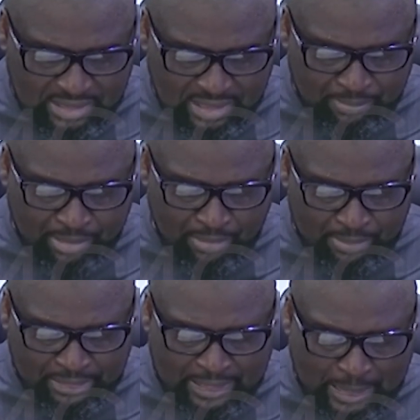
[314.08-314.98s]
a
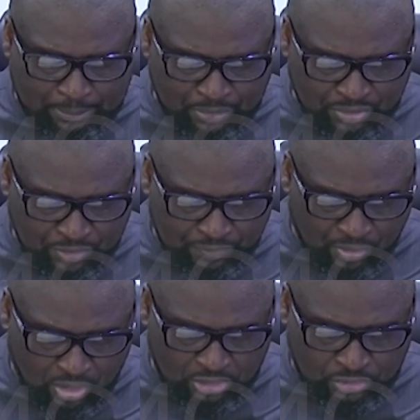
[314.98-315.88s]
biometric capturing of
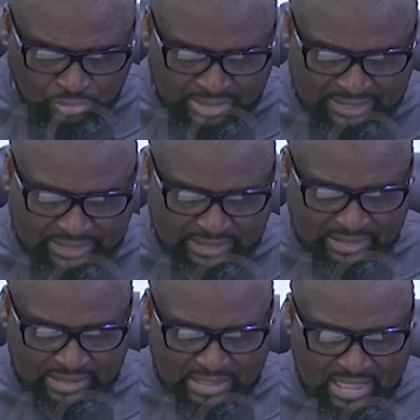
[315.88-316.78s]
all students
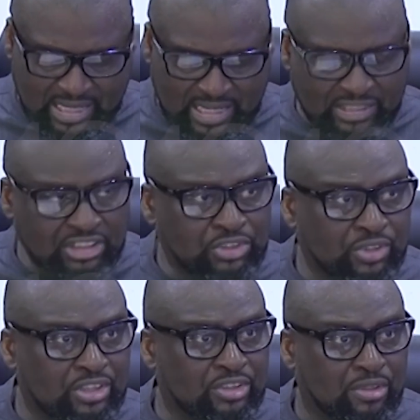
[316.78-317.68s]
and
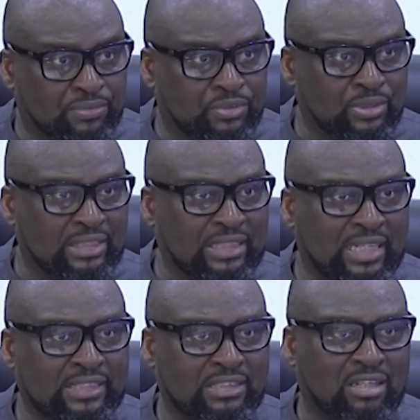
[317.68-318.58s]
issuance of student
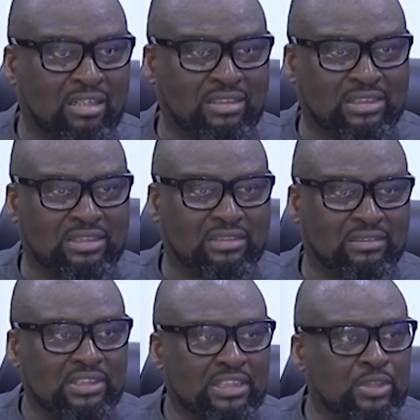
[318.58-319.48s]
ID cards.
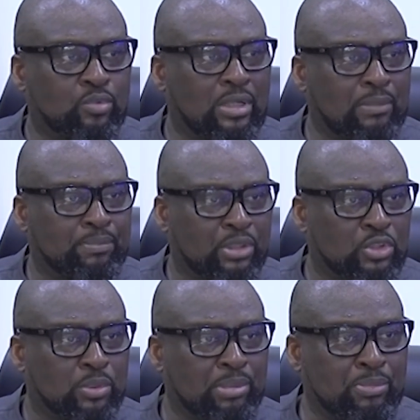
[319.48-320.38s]
This will help us
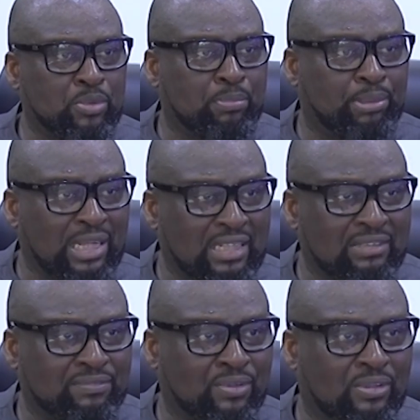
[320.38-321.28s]
to be able to plan
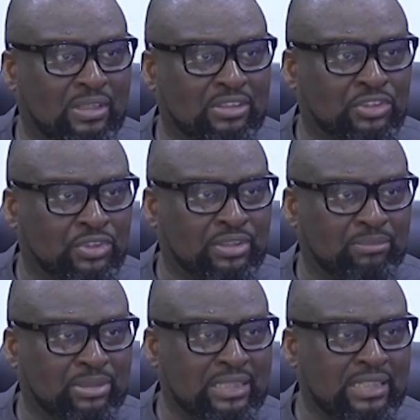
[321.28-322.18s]
for our children,
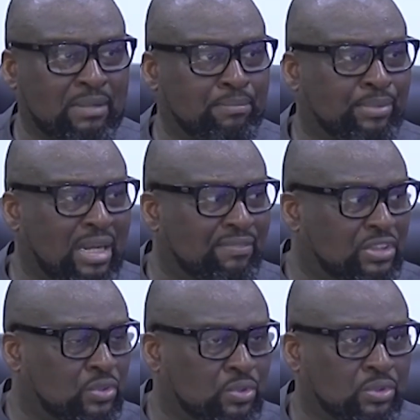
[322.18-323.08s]
whether they're in private
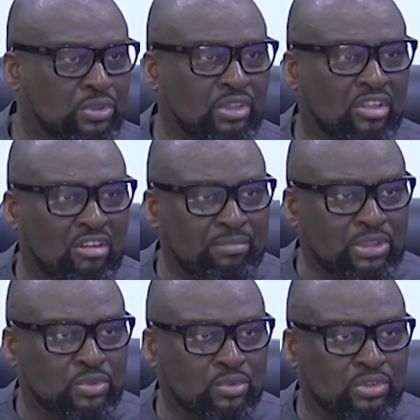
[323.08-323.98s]
schools or in government
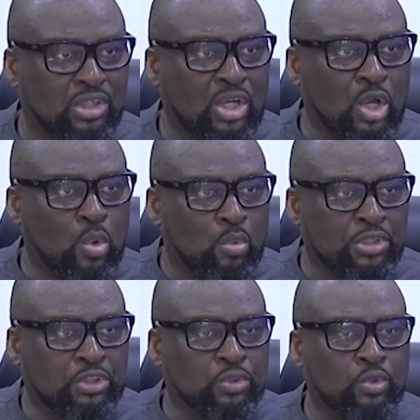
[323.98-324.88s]
schools. We
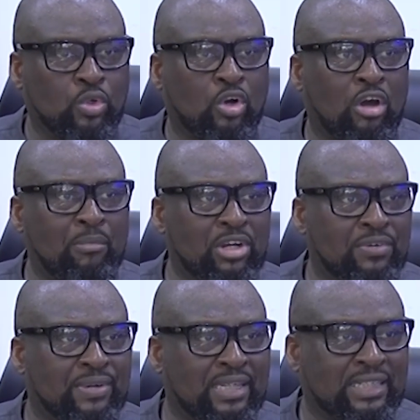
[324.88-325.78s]
need to know how many
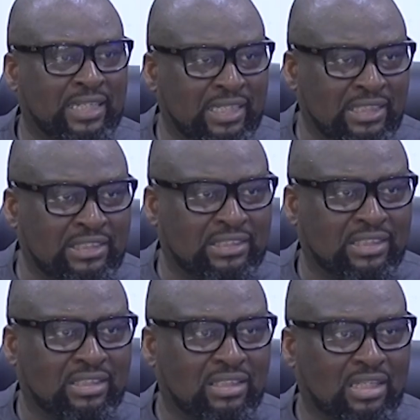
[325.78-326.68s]
of our kids
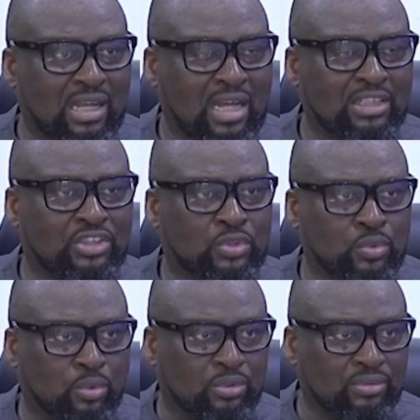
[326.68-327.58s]
are in school.